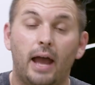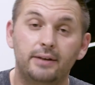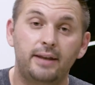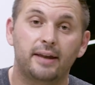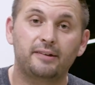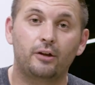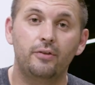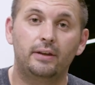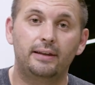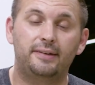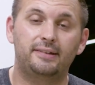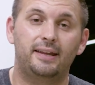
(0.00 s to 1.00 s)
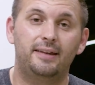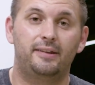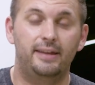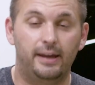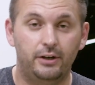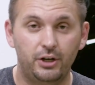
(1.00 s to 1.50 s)
And next on the list is
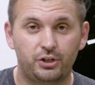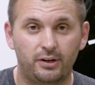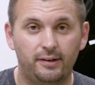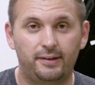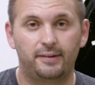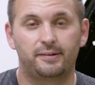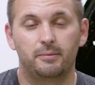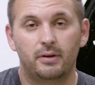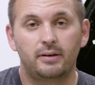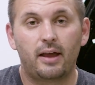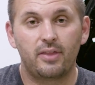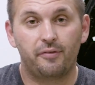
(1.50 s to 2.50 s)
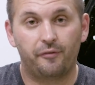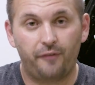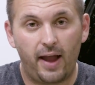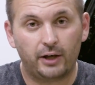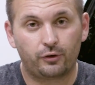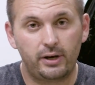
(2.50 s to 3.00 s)
the ignition system. Now, the
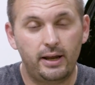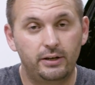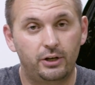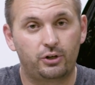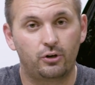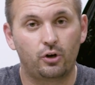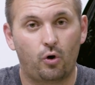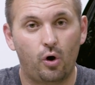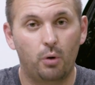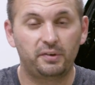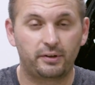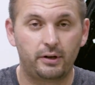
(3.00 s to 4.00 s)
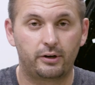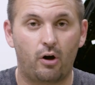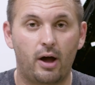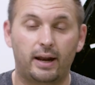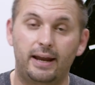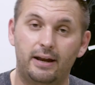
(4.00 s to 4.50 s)
factory ignition coils and
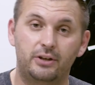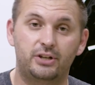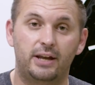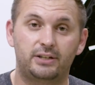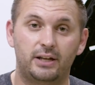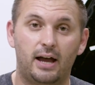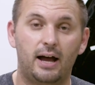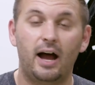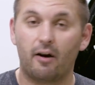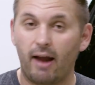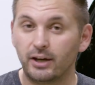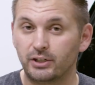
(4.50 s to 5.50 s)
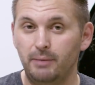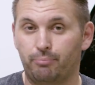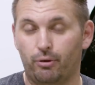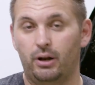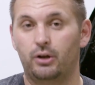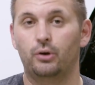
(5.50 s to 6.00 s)
igniter in a GT-R are actually
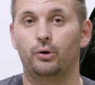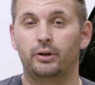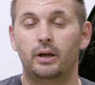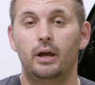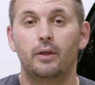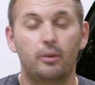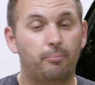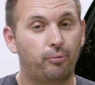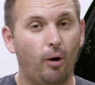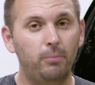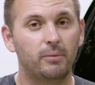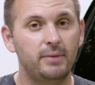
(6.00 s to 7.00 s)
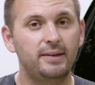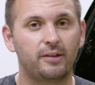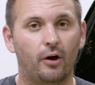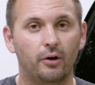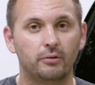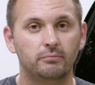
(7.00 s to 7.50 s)
pretty good. The problem is
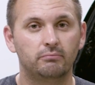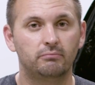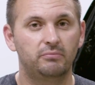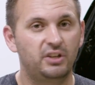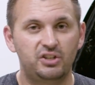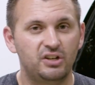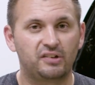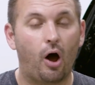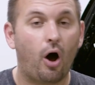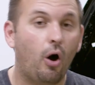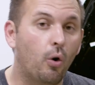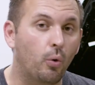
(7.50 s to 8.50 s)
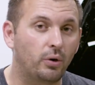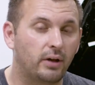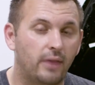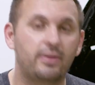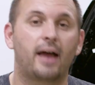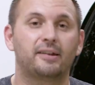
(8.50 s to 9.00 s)
though, they're just old,
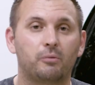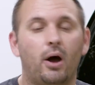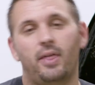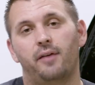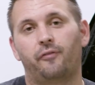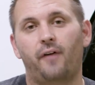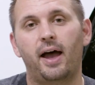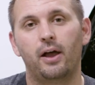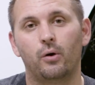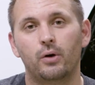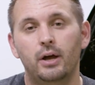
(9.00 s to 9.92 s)
and that's why they fail.